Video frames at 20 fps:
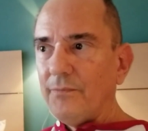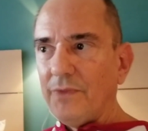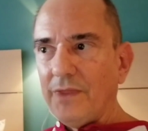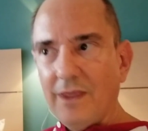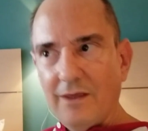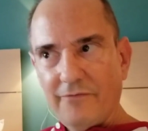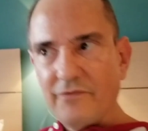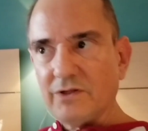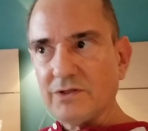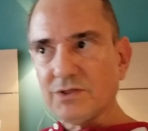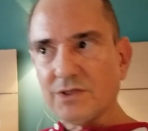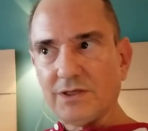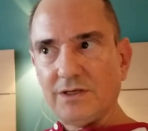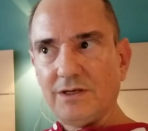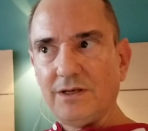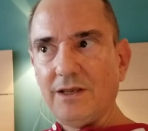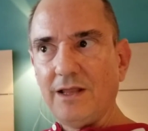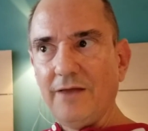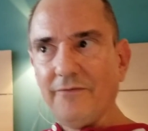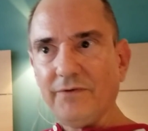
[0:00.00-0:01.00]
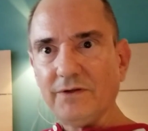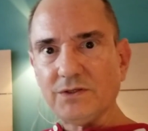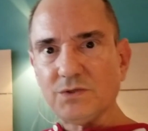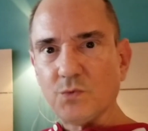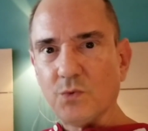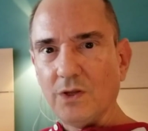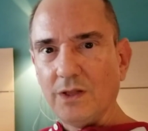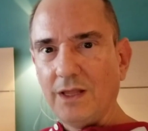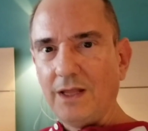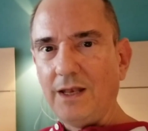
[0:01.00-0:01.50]
if it's if it's
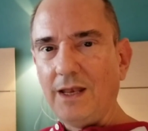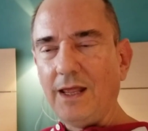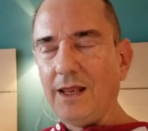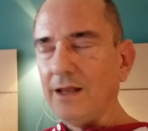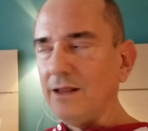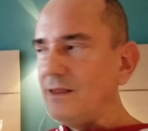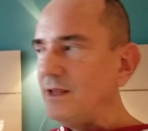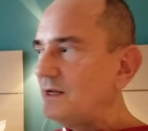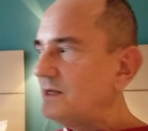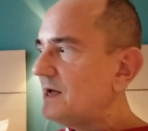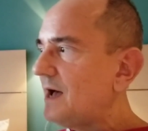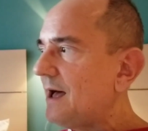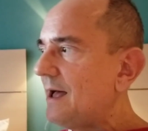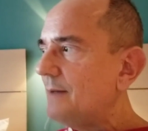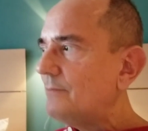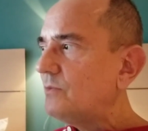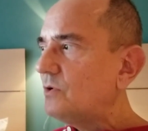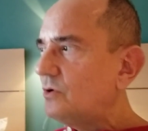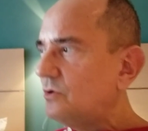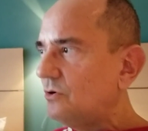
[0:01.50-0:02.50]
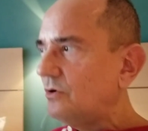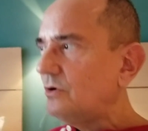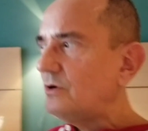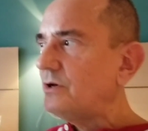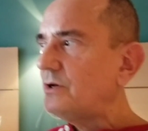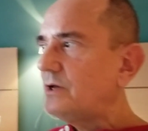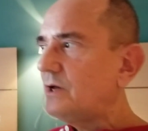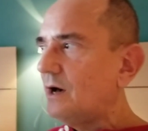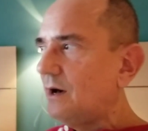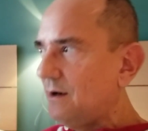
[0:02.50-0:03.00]
really needed. The time
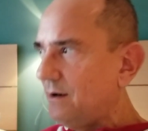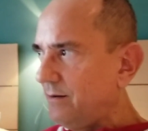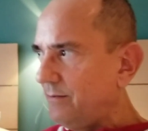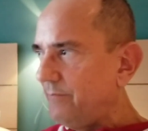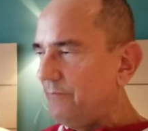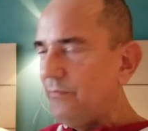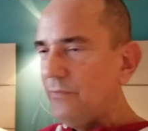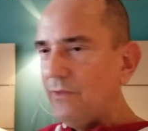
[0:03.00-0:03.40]
could come